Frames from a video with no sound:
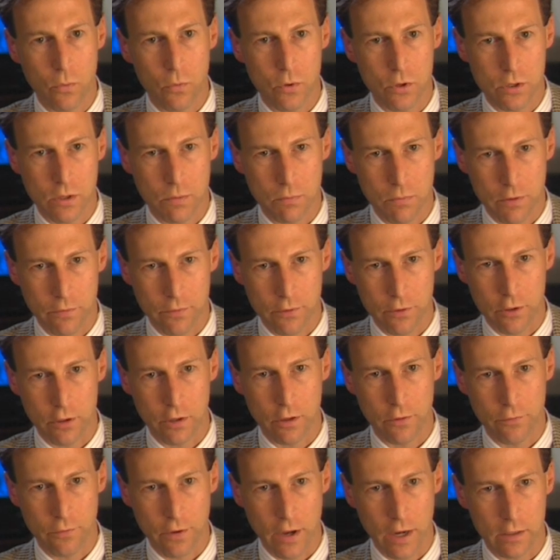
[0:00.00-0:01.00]
which can be very
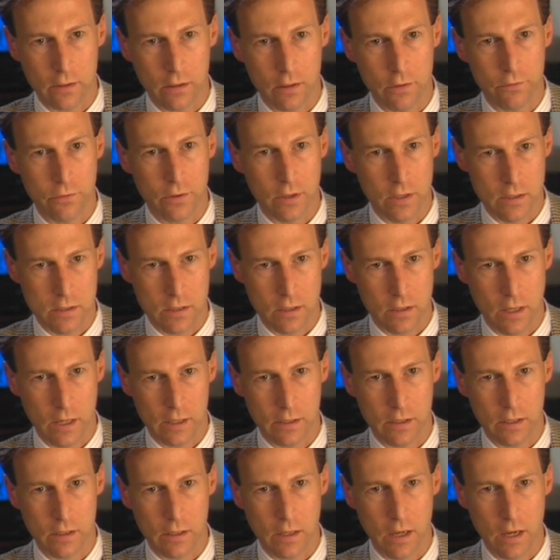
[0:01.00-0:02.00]
effective in
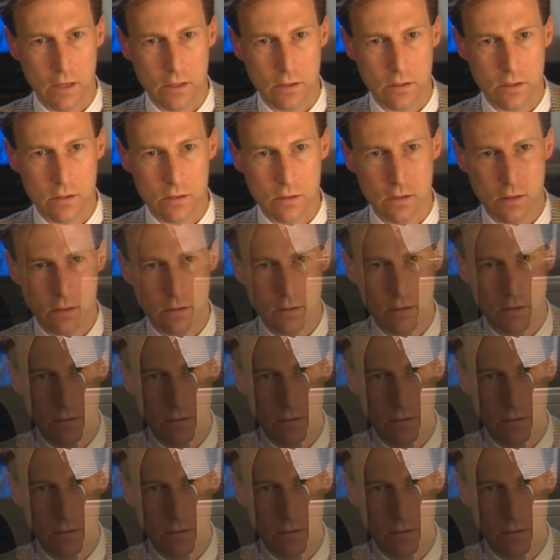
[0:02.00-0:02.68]
selected cases. One